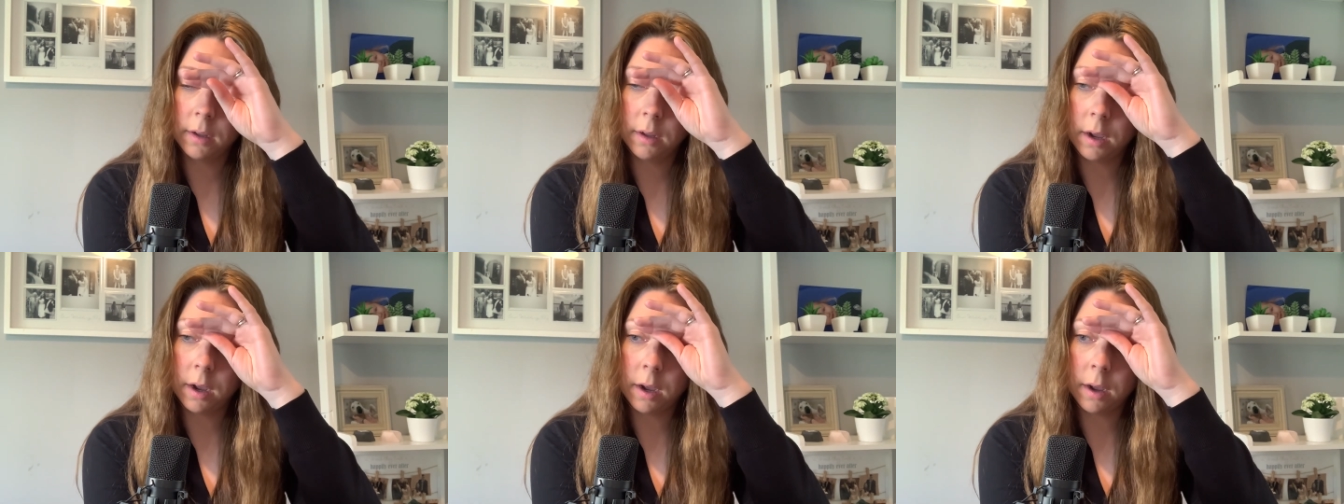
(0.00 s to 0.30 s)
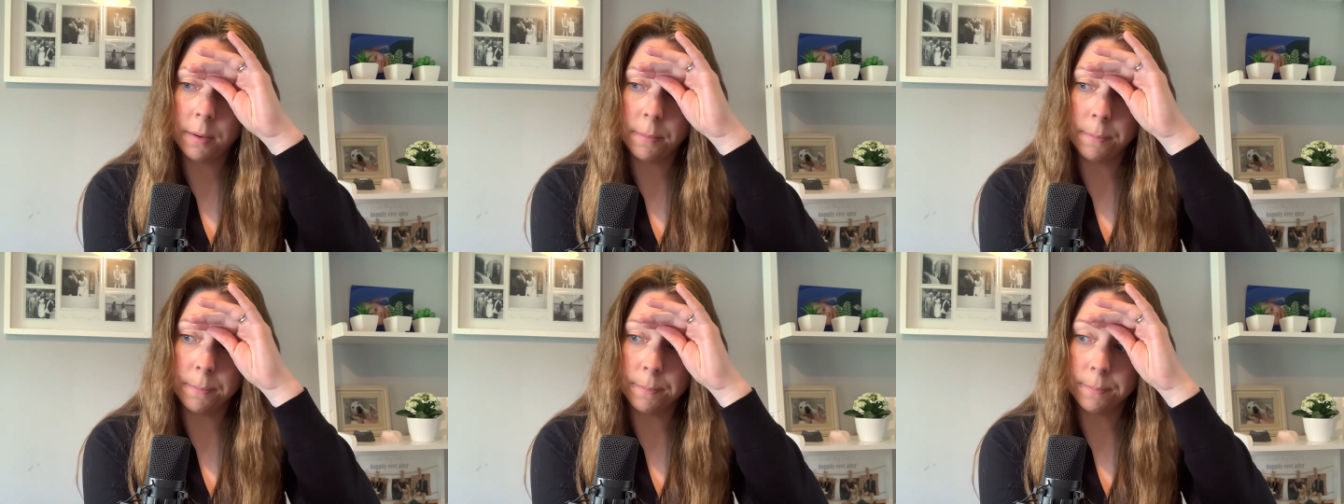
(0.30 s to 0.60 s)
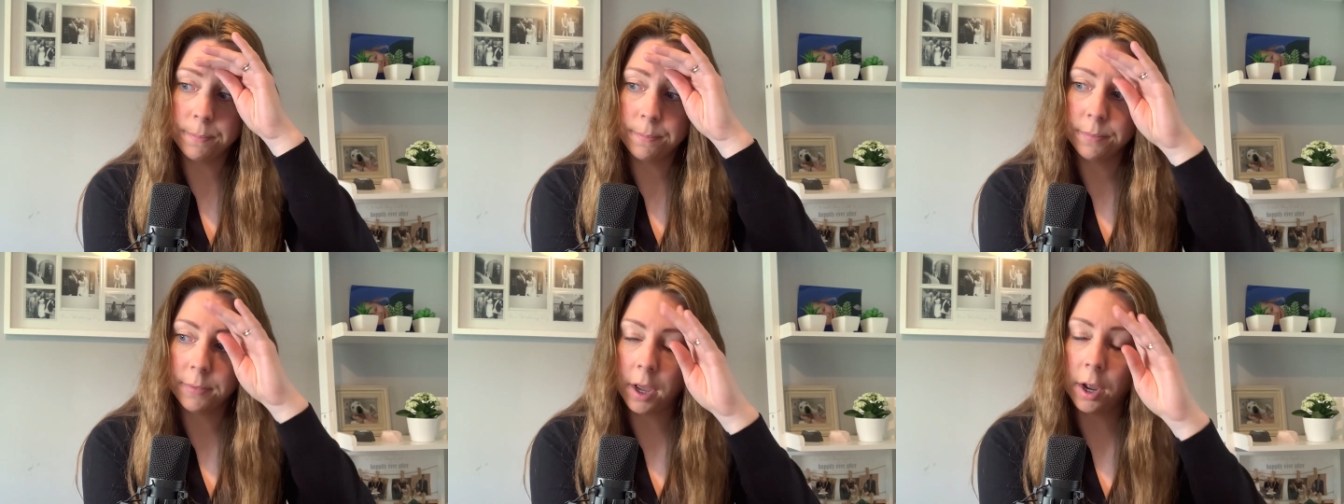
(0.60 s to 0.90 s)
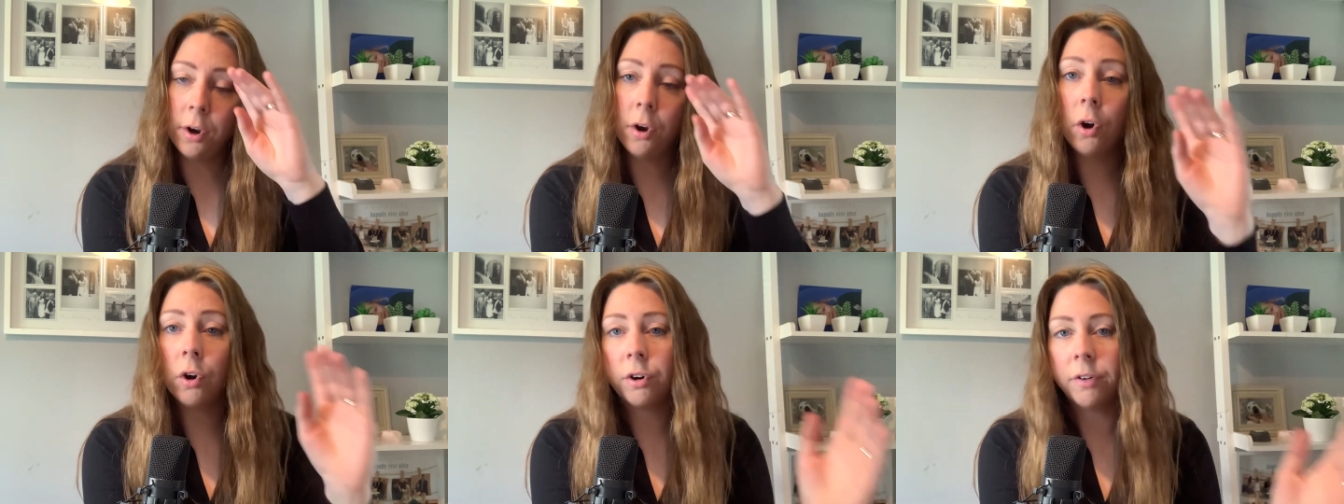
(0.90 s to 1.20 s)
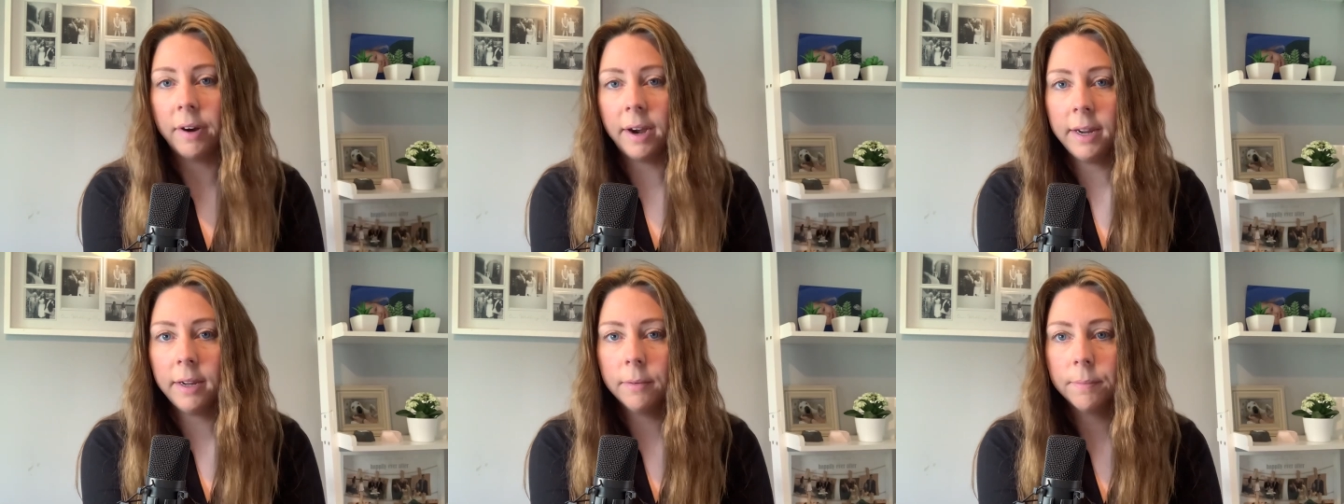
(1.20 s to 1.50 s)
um, are not
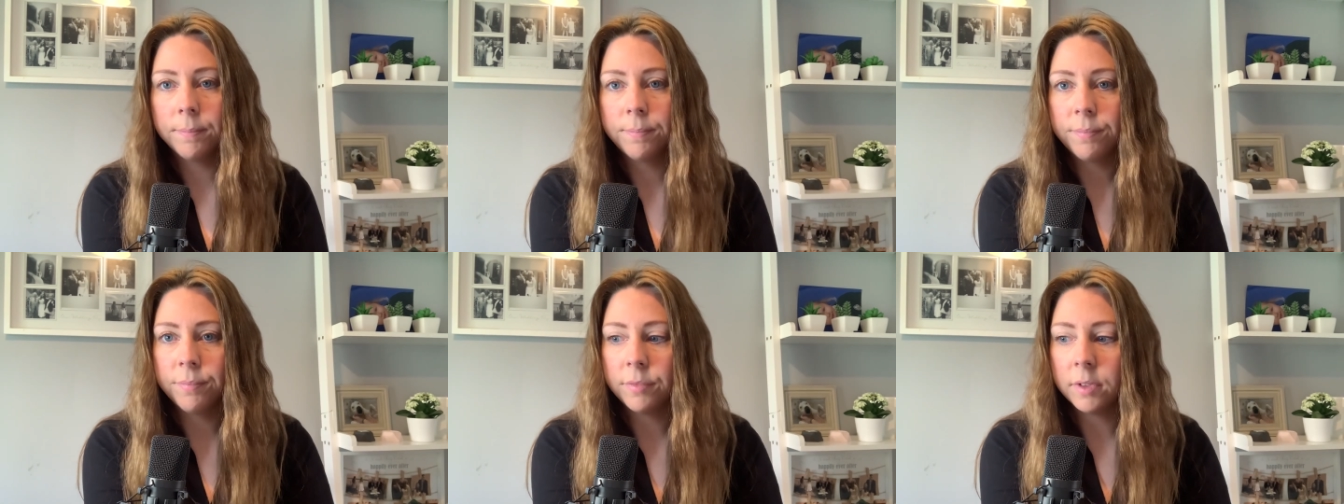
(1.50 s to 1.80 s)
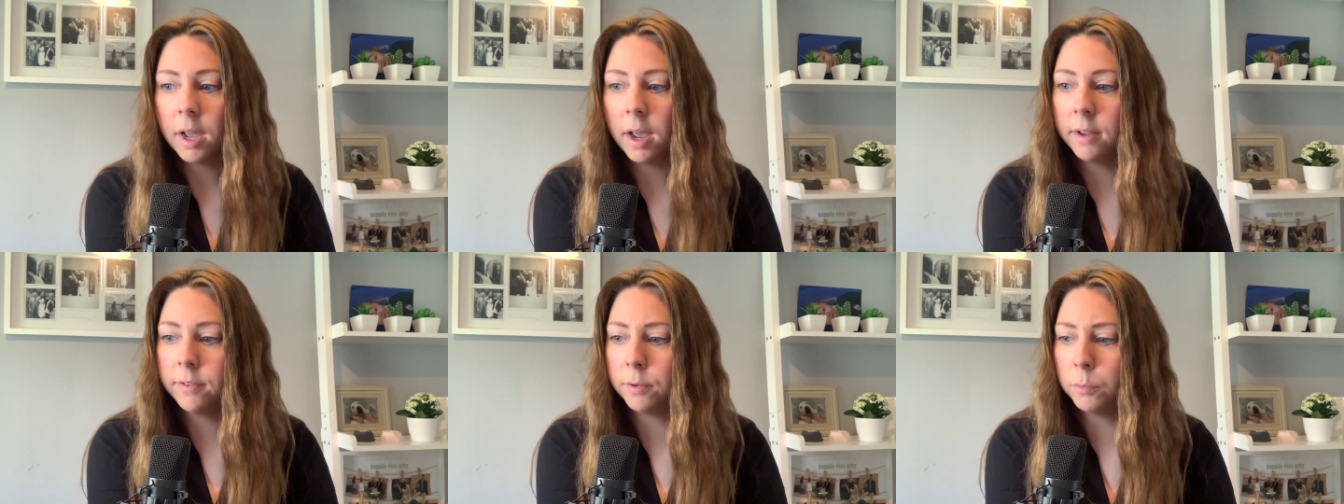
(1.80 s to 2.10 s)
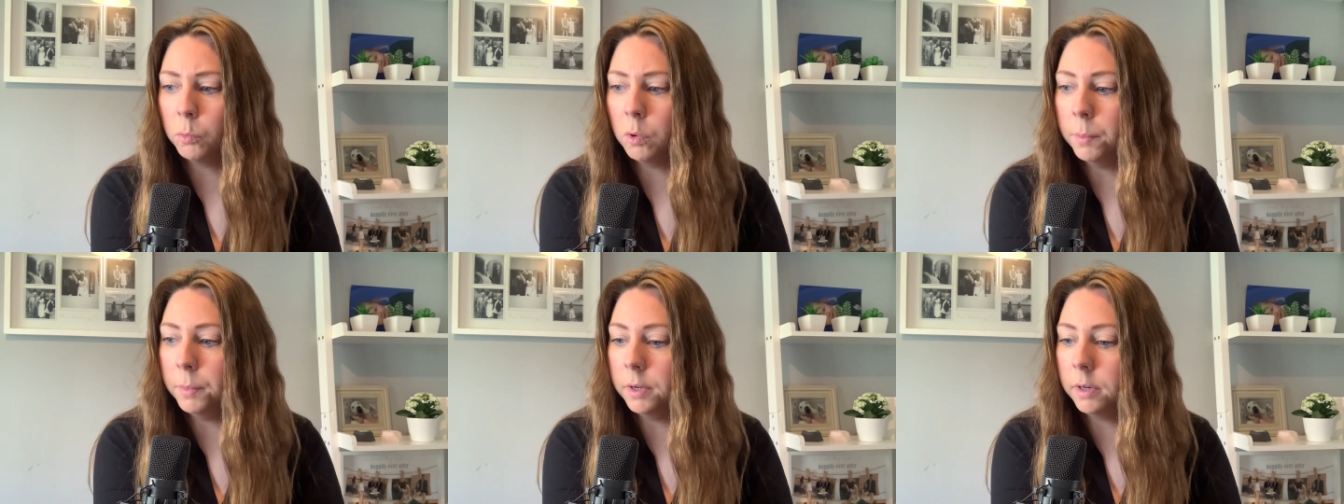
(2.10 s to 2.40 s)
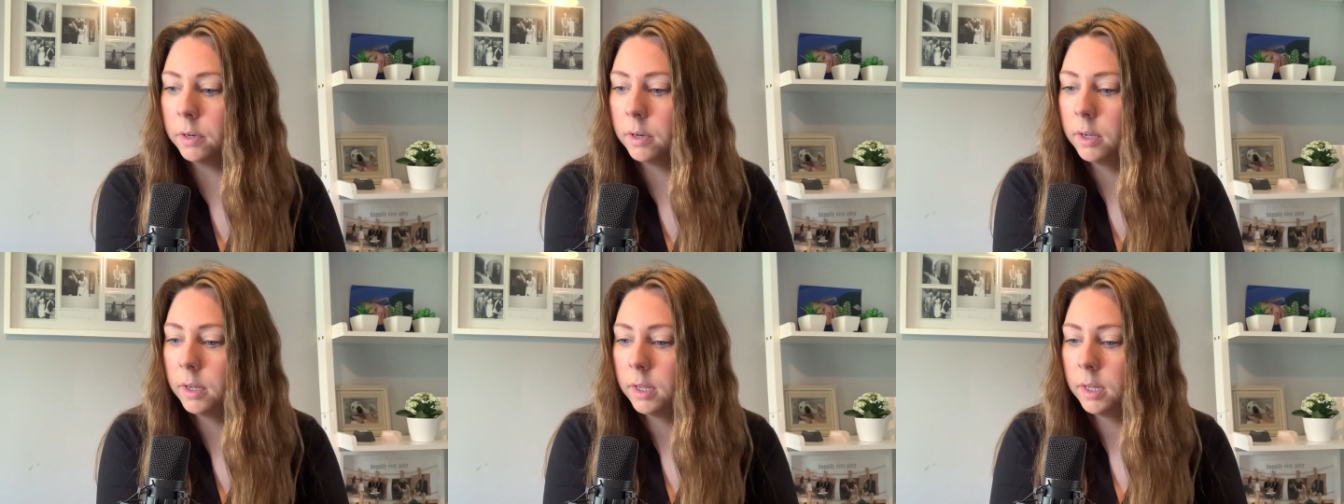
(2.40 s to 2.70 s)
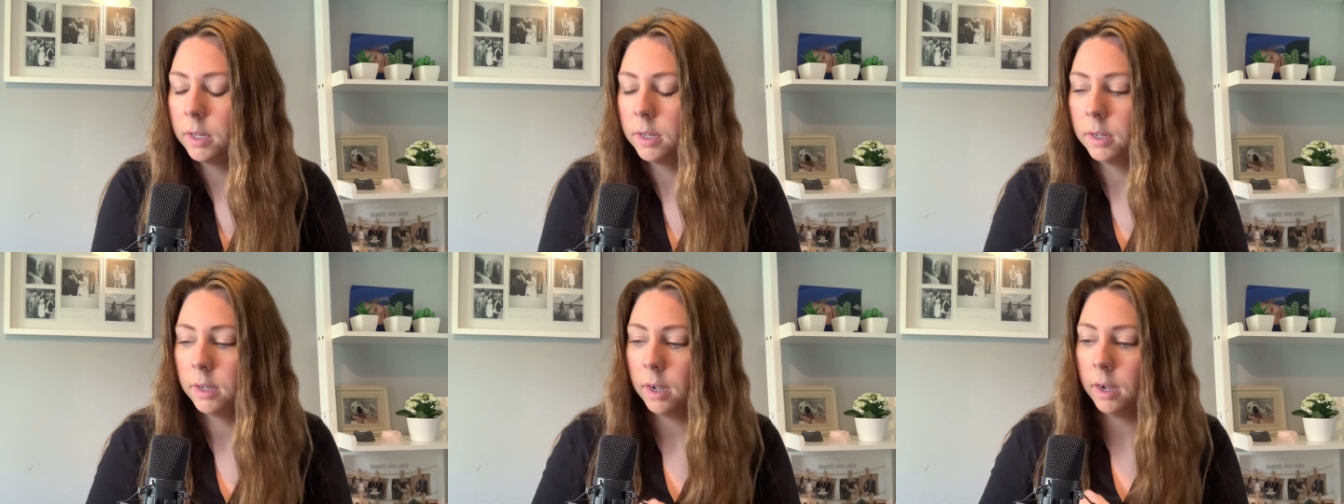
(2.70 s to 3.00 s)
great as a woman.
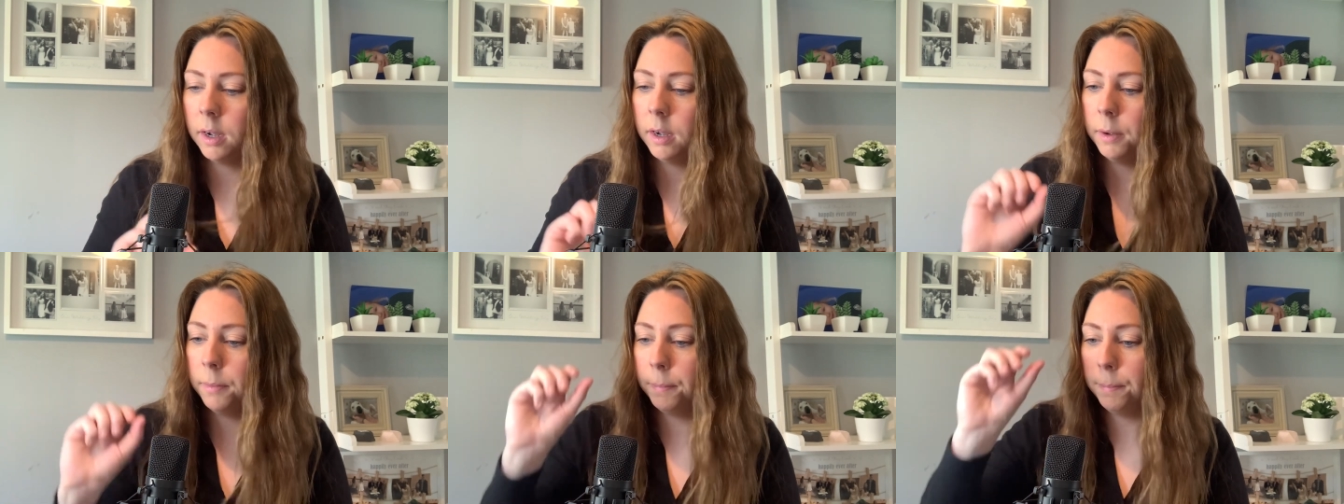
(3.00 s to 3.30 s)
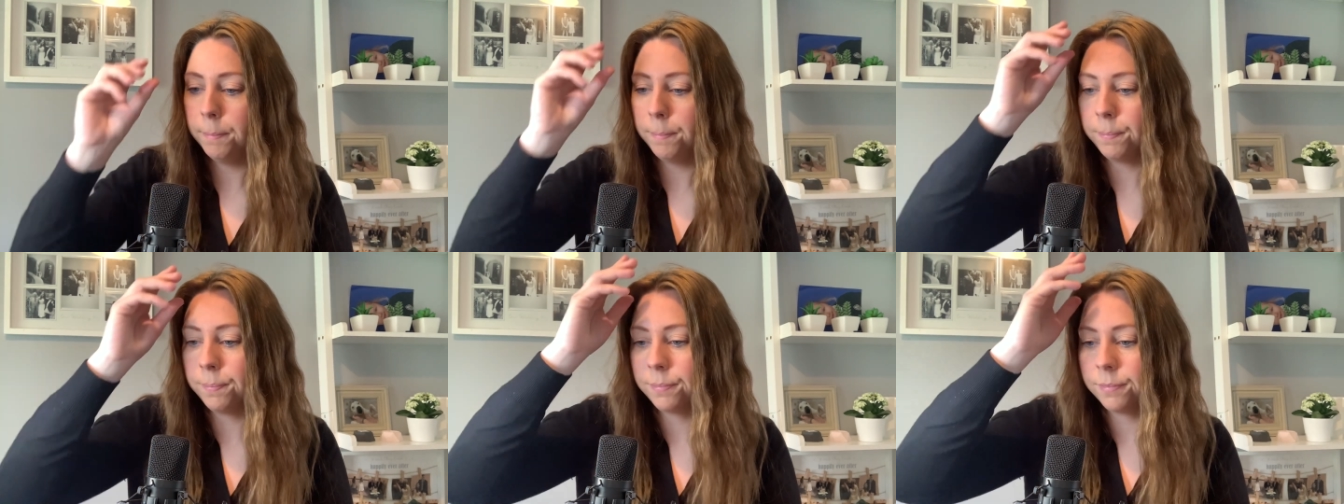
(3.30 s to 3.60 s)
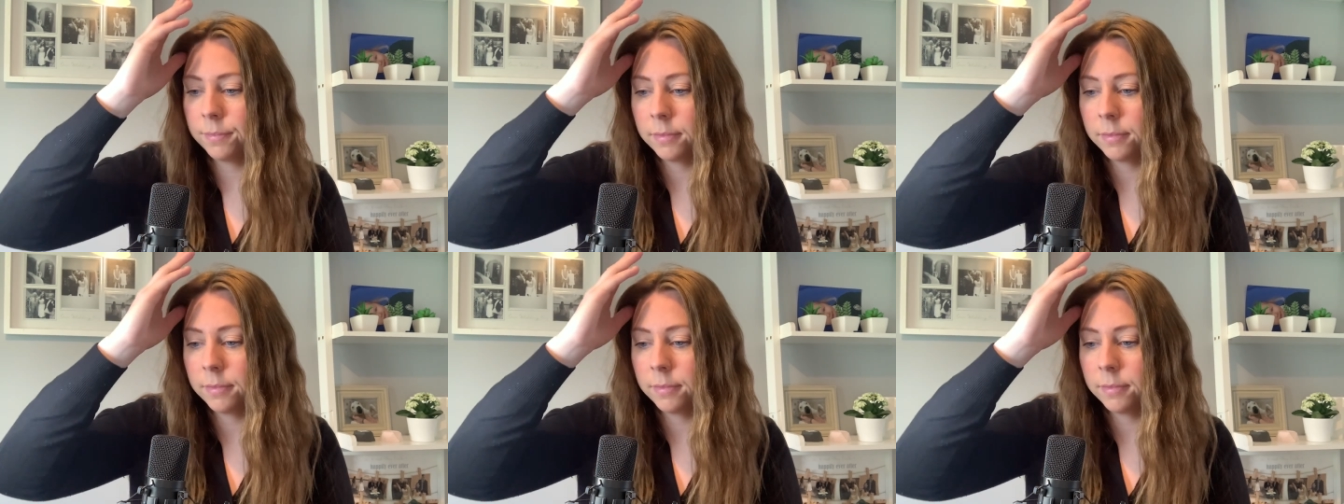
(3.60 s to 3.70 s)
Um,